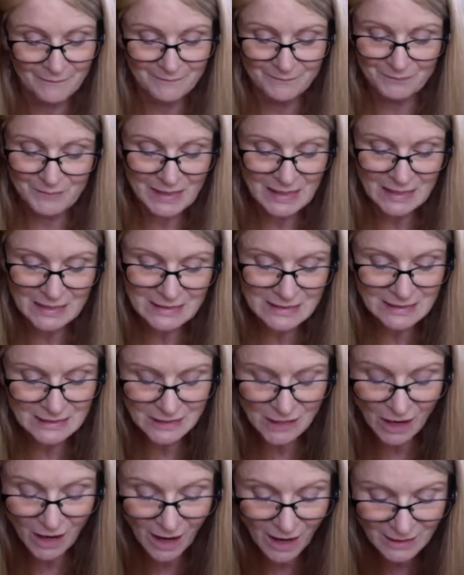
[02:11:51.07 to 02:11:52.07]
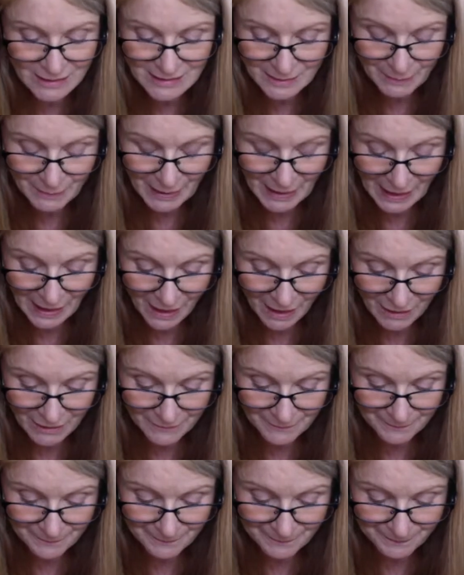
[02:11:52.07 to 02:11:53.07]
Because he talked about
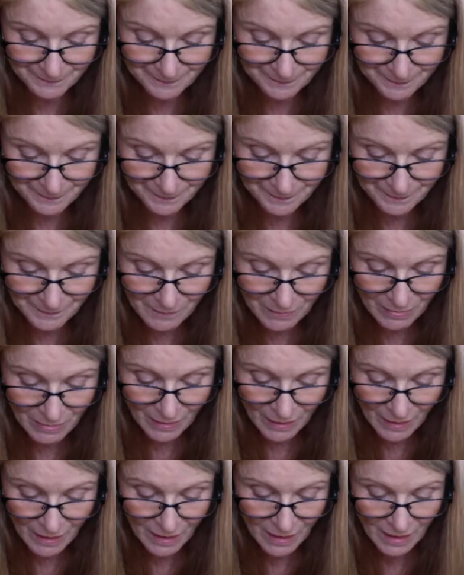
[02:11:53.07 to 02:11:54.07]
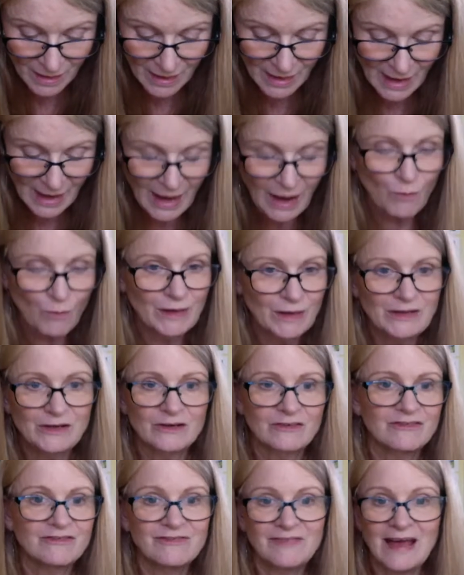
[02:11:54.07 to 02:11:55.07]
how when you're
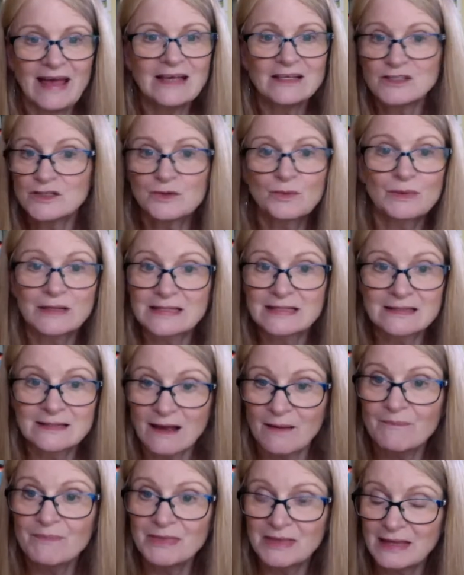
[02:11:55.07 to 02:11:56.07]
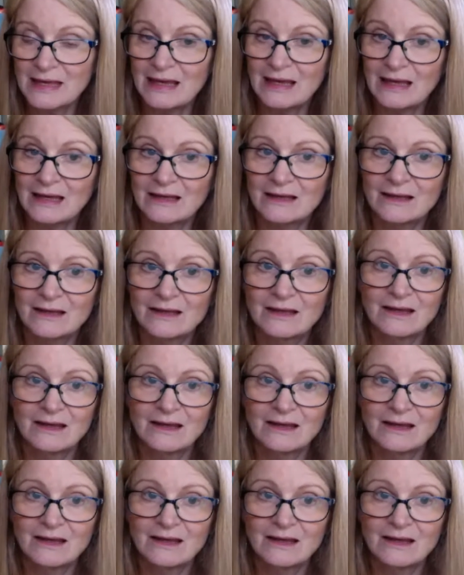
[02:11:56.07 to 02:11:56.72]
faced with something,